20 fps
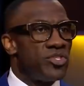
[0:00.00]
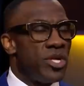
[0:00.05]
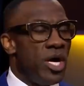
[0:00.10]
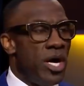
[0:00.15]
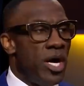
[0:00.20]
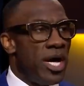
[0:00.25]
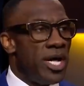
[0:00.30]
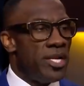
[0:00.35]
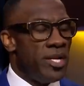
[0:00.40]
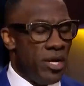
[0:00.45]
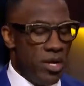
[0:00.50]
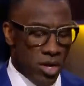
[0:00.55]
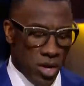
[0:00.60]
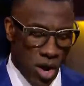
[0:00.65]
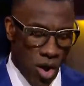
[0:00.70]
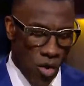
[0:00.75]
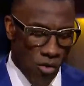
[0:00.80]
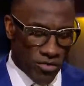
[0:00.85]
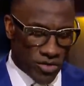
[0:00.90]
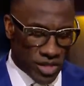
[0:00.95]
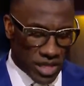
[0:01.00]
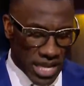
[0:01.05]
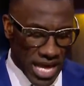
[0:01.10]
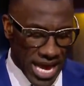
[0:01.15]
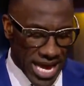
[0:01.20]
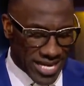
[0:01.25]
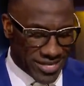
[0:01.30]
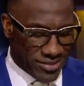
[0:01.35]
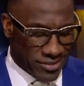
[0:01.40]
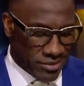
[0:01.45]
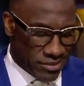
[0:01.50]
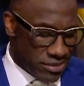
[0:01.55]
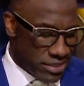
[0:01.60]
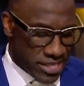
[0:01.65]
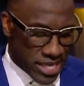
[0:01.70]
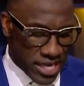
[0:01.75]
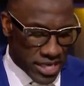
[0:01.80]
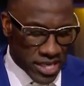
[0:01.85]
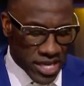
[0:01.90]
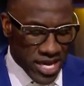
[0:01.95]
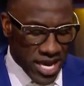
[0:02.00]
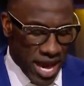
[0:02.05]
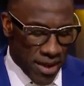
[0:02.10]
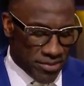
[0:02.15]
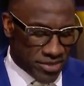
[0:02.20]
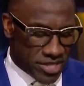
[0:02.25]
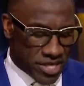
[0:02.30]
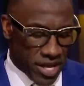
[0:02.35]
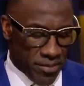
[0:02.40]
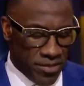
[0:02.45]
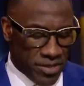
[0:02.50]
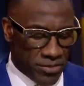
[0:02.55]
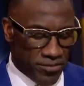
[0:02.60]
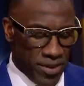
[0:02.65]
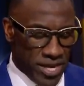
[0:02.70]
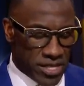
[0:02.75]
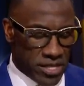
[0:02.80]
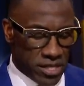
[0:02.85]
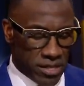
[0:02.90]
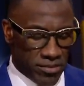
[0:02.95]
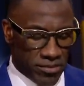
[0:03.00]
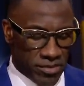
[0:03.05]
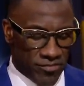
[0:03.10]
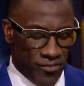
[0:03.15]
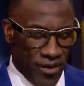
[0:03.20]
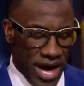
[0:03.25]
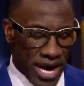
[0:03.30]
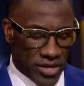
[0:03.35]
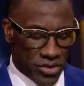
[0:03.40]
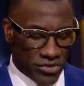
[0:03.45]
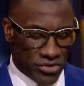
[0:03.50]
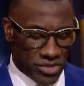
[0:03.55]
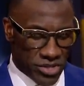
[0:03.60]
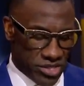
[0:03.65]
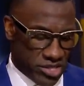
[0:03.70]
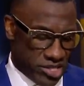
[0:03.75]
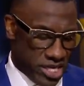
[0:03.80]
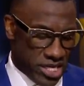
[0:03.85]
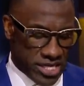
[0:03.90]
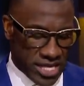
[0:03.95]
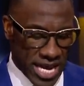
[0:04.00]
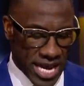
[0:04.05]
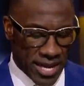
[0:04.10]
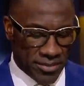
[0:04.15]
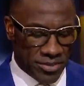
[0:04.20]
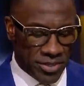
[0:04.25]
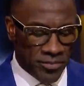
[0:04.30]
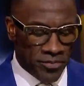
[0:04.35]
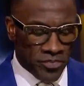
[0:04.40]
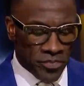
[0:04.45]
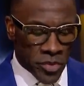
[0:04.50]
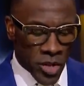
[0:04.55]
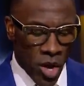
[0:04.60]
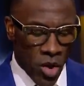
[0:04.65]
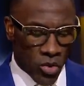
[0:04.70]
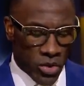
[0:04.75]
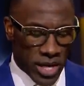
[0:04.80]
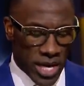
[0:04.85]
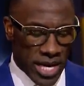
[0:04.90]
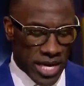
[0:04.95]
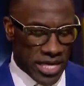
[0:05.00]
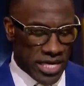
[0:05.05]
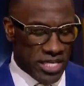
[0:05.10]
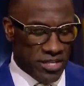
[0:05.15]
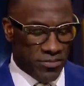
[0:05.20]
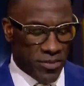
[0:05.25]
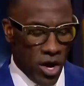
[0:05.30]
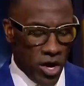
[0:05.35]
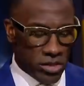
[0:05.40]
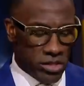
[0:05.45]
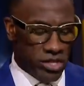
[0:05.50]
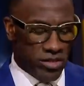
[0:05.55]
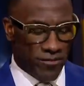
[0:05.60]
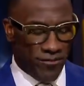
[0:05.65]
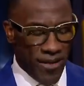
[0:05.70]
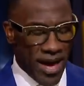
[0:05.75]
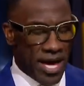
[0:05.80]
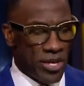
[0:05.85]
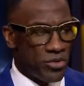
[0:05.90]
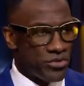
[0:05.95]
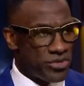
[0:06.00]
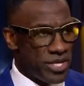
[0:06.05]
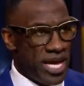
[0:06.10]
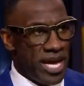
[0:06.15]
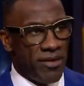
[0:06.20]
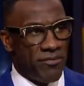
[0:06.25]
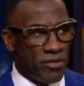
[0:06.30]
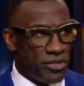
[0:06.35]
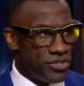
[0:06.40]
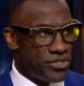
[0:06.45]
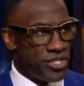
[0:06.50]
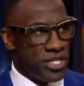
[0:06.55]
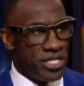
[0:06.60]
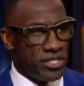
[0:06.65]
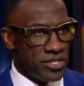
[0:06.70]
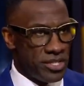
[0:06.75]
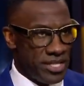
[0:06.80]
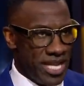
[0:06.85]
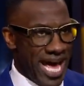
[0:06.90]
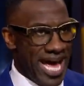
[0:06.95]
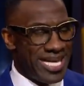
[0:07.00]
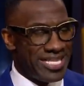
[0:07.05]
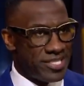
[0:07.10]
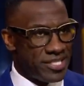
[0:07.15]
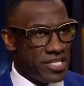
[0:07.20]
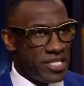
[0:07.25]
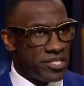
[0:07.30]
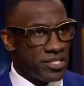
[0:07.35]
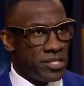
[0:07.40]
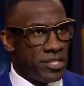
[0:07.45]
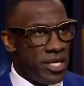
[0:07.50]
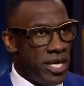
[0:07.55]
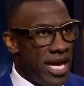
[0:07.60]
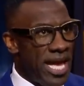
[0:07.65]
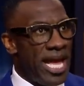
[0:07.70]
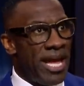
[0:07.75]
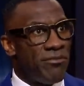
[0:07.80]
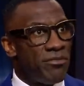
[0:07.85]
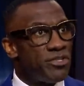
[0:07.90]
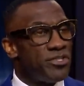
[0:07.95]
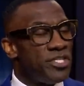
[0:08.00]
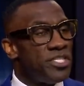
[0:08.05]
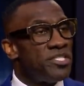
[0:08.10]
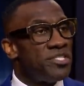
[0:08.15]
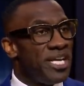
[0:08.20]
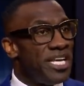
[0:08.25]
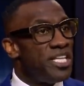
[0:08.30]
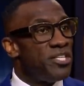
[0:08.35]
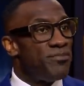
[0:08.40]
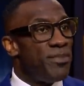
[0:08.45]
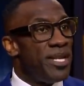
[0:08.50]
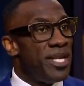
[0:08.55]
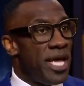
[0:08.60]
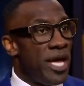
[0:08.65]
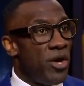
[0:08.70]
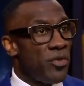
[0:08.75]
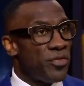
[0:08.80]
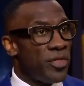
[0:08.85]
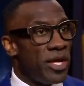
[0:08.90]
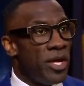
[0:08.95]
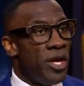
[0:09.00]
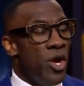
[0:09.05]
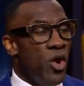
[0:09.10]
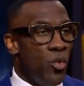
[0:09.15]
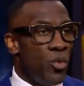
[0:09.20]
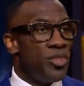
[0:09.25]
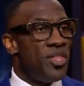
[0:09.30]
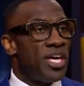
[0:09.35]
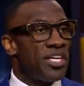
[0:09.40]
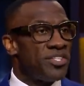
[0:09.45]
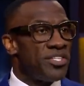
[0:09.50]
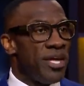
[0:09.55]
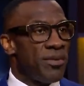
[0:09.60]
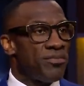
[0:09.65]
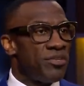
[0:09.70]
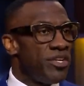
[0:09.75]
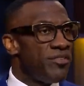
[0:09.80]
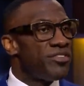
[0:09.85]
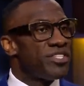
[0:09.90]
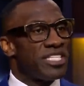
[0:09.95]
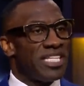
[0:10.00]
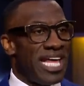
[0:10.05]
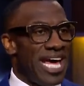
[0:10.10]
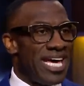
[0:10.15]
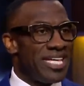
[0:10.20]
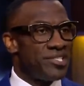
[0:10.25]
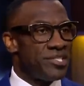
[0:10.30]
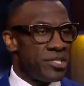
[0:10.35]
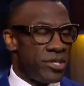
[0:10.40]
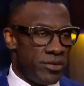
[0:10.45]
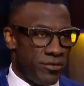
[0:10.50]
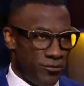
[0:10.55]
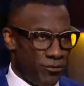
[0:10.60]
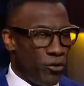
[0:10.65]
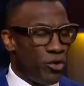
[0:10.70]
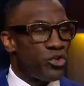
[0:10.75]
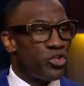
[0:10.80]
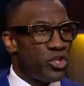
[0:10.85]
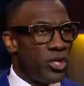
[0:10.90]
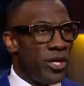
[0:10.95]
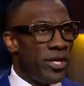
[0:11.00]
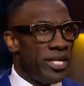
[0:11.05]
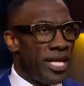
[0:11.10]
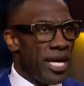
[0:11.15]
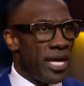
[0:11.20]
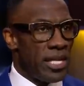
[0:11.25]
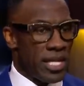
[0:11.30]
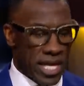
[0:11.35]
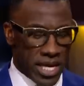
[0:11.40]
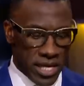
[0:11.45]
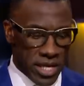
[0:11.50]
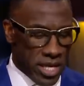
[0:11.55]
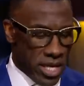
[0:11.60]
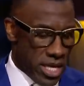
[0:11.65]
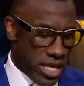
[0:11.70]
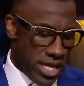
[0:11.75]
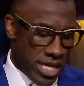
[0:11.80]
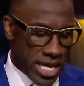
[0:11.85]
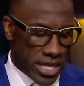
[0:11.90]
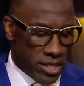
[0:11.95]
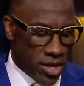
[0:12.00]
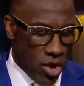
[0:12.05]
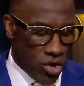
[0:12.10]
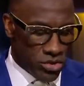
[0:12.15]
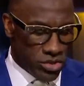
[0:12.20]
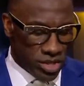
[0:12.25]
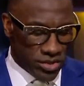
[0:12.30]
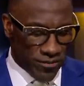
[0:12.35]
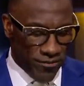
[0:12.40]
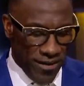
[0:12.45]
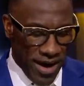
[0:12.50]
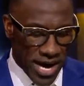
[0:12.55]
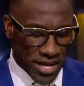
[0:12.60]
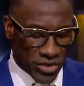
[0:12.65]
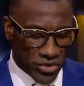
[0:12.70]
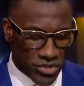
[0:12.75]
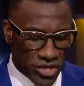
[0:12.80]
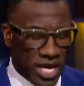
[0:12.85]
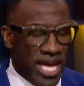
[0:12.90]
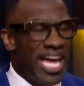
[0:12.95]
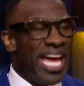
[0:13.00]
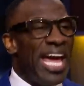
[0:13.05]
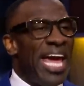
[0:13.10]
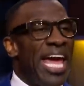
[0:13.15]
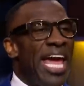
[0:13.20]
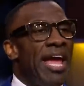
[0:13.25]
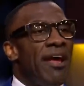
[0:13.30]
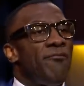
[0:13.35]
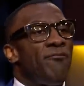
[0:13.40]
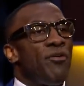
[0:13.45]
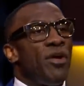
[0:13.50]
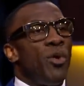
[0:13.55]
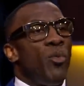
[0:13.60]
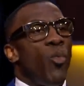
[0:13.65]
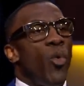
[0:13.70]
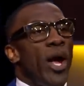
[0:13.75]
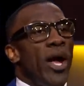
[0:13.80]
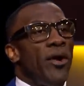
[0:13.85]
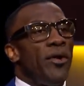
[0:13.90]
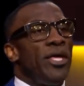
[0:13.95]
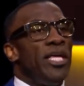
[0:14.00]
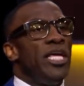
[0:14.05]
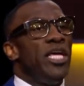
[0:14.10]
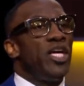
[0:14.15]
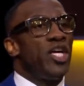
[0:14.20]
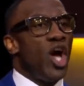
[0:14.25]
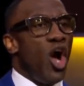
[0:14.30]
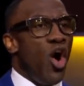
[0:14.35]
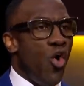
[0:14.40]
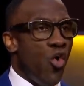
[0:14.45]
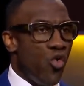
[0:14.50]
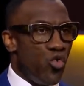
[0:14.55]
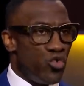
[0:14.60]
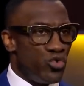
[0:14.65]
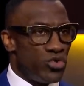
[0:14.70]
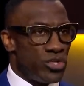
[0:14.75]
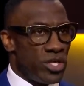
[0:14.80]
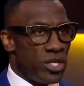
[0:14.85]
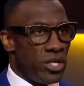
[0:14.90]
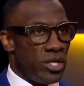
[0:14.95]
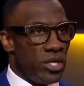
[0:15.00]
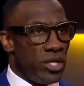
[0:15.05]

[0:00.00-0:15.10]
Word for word: done over the last 10, Skip, he's been to the finals 10 times. Okay, he's gone to the finals every season, 9 seasons, every season that he's been healthy. With the exception of his first year in L.A., he had gone to the finals. Everywhere he goes,